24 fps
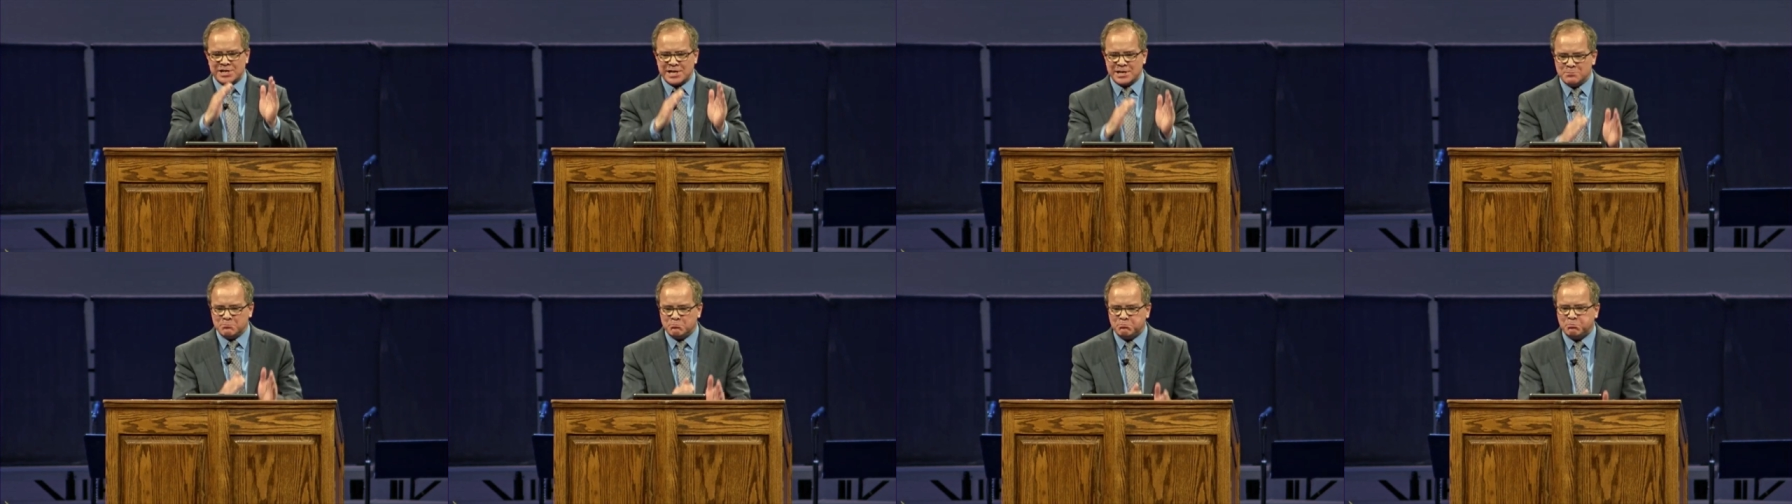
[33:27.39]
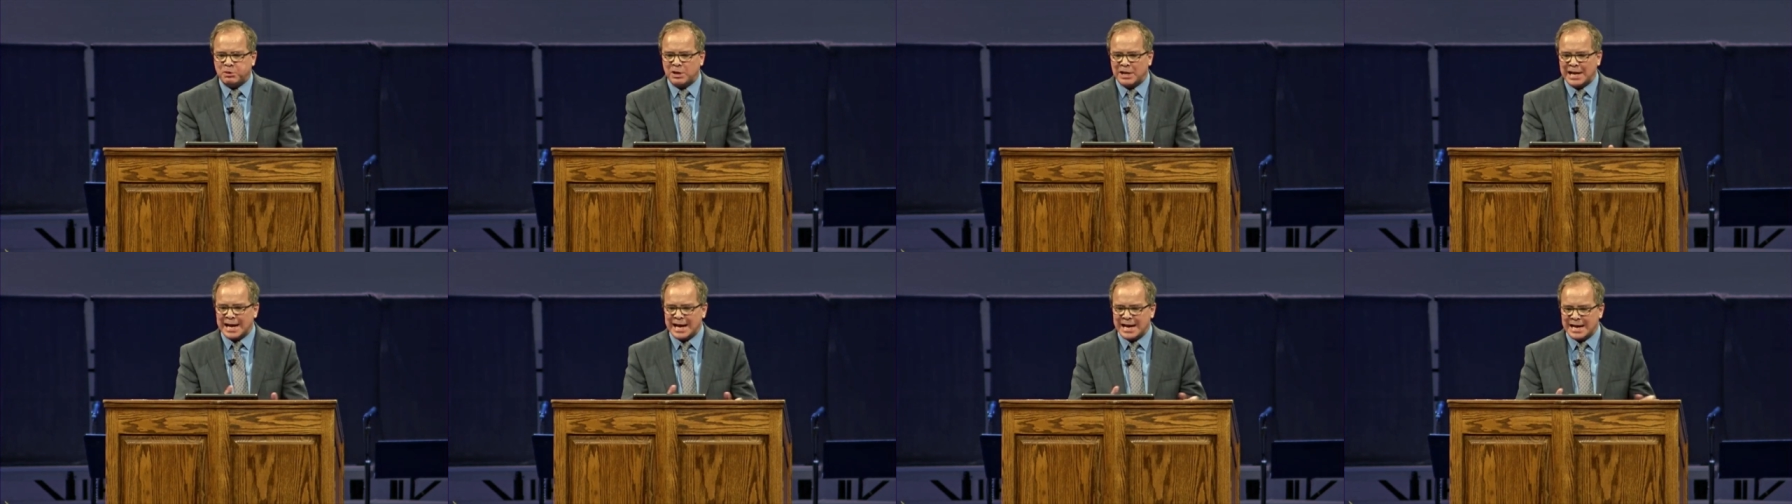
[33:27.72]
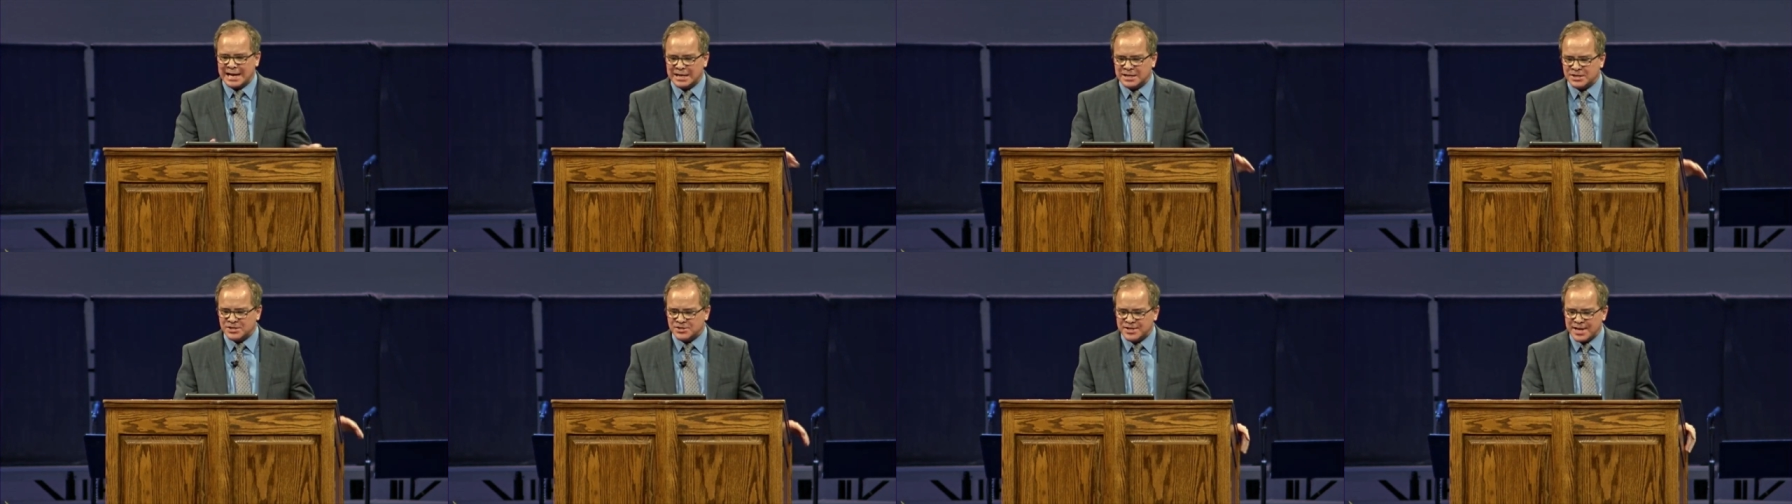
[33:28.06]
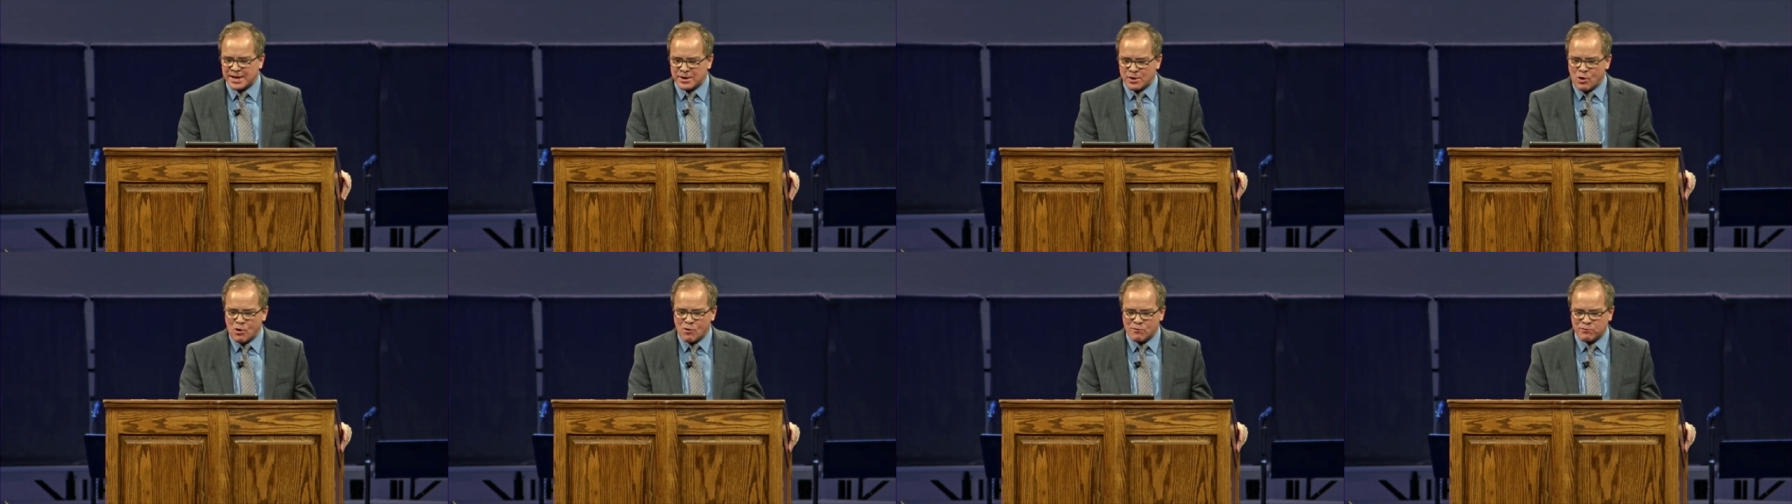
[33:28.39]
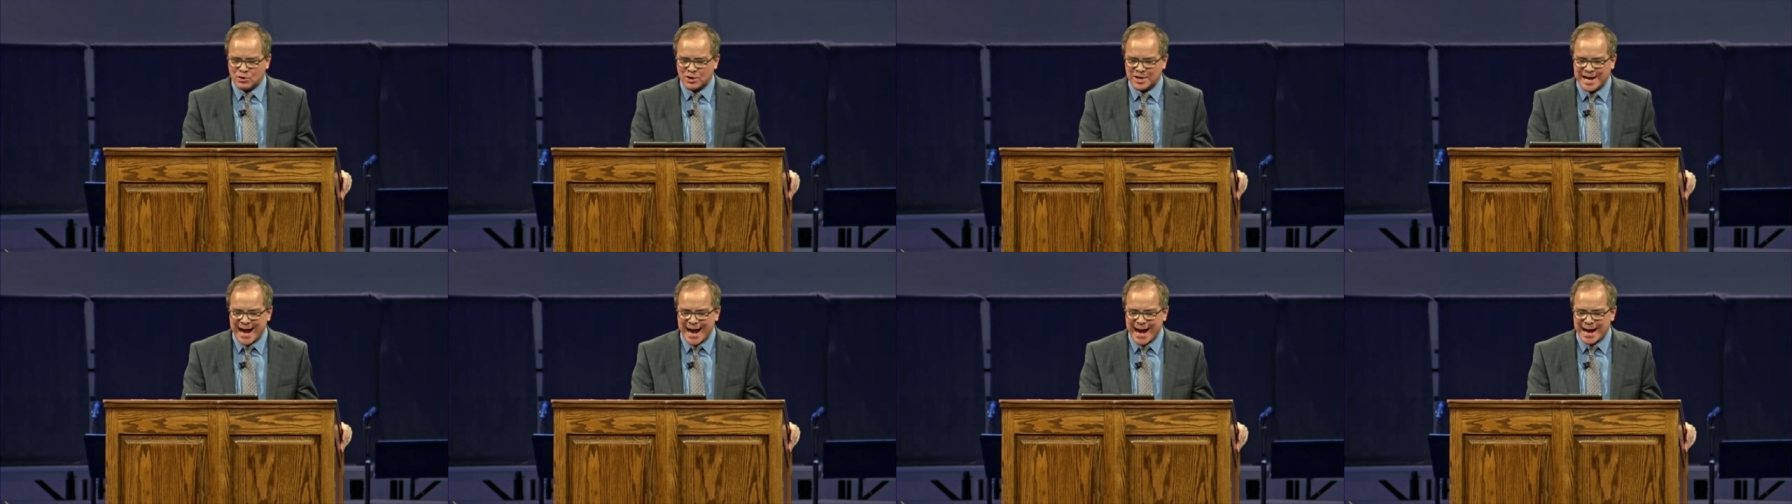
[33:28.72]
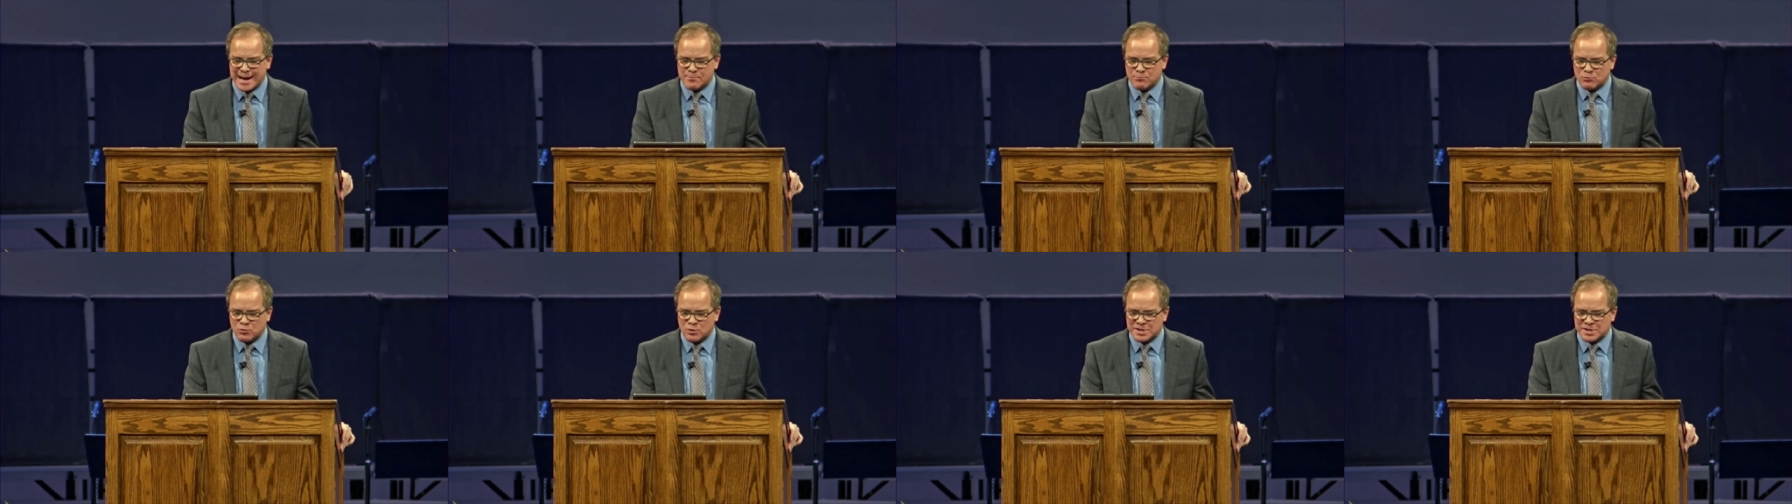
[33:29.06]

and plagues that overcame